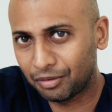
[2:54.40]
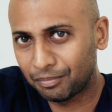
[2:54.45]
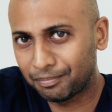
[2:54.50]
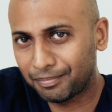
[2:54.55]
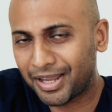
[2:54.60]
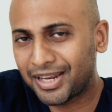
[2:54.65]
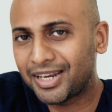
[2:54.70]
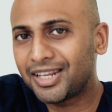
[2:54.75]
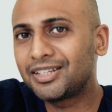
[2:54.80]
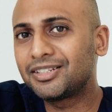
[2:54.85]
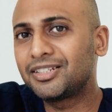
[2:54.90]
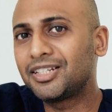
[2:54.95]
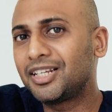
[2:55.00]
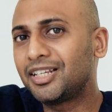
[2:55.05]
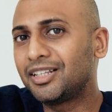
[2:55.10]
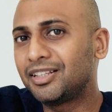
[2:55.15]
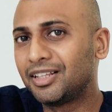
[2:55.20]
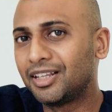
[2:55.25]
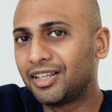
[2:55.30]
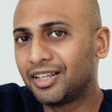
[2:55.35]

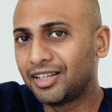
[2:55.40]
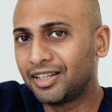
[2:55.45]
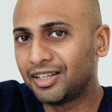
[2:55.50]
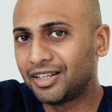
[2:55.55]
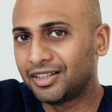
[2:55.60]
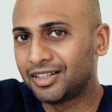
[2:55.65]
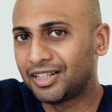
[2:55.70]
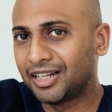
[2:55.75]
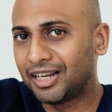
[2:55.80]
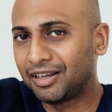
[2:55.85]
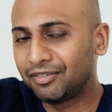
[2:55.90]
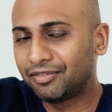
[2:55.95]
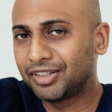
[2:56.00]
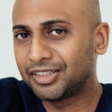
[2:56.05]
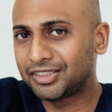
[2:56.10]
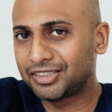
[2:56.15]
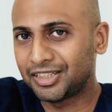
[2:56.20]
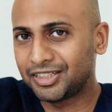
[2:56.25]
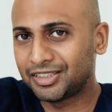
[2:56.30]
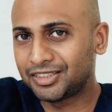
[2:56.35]
managing the
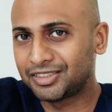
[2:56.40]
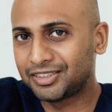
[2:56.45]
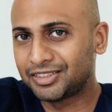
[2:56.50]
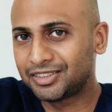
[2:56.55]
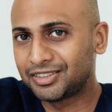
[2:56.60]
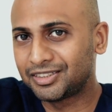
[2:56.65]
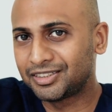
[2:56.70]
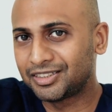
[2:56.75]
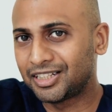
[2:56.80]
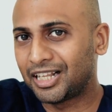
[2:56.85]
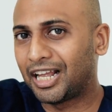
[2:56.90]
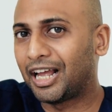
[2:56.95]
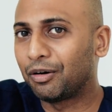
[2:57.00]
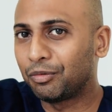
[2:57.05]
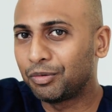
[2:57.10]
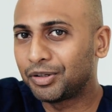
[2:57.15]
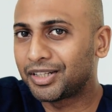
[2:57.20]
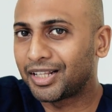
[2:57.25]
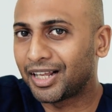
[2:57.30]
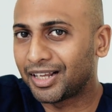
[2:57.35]
levels is
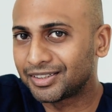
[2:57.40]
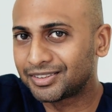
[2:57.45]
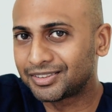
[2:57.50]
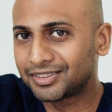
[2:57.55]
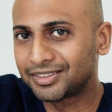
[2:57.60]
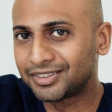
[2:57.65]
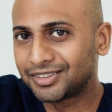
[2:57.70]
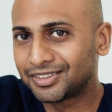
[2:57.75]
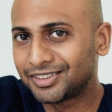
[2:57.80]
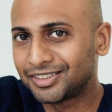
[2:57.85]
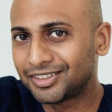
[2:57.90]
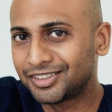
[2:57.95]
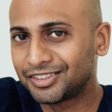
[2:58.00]
our task.